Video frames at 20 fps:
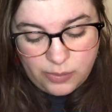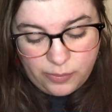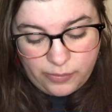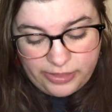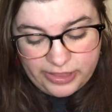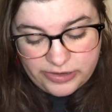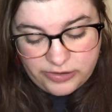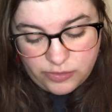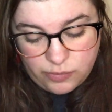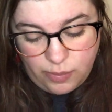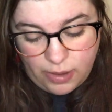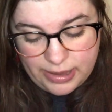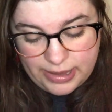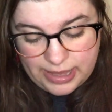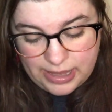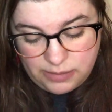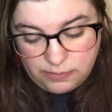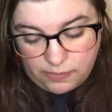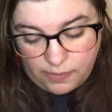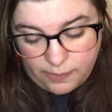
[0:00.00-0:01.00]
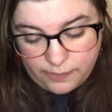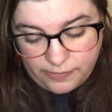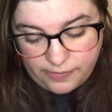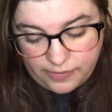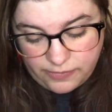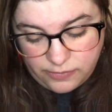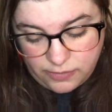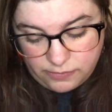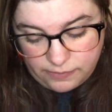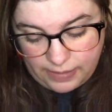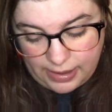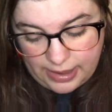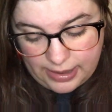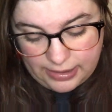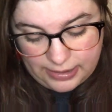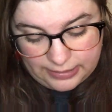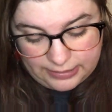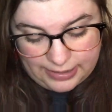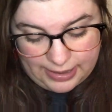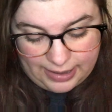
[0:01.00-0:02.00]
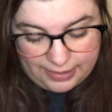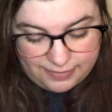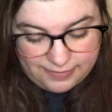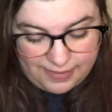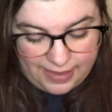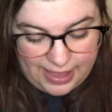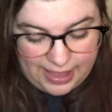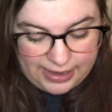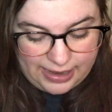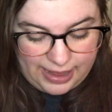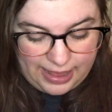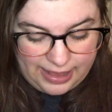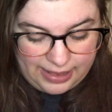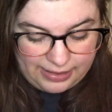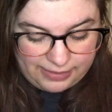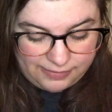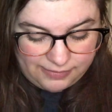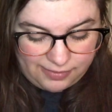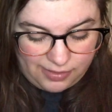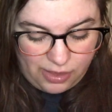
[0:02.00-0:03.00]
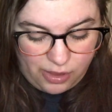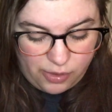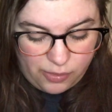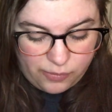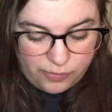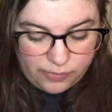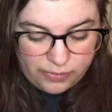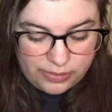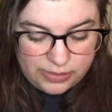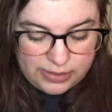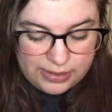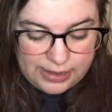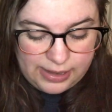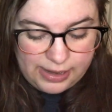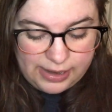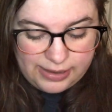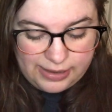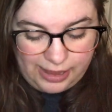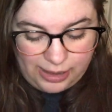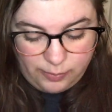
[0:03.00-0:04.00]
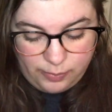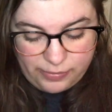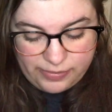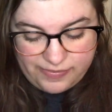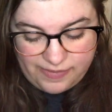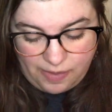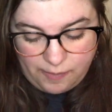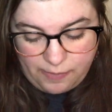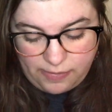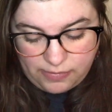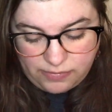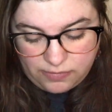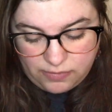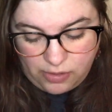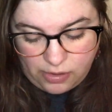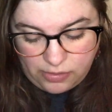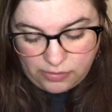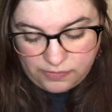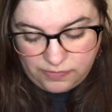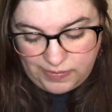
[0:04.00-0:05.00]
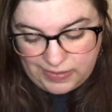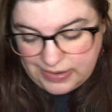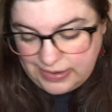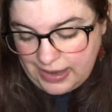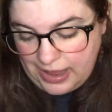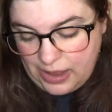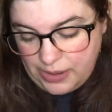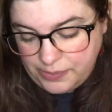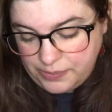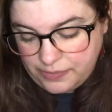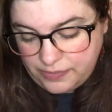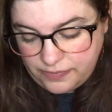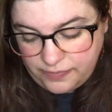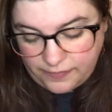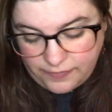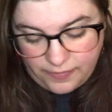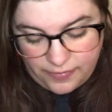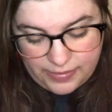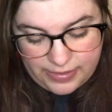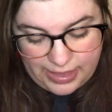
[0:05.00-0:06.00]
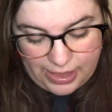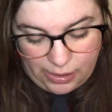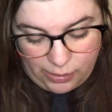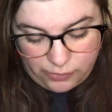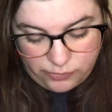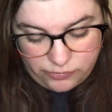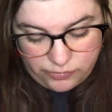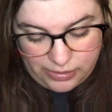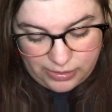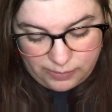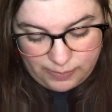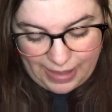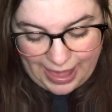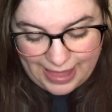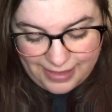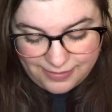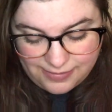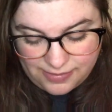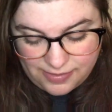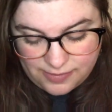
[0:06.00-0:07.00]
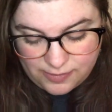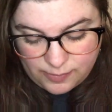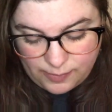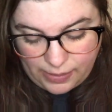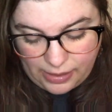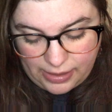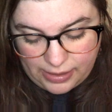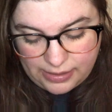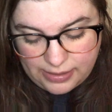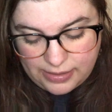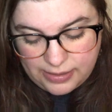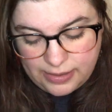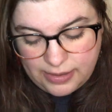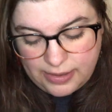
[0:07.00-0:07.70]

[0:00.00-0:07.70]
When they do walk in, mom's eyes are red and dad's head hangs low. Dad puts Emma's car seat down, sits on the couch, and pats to the spot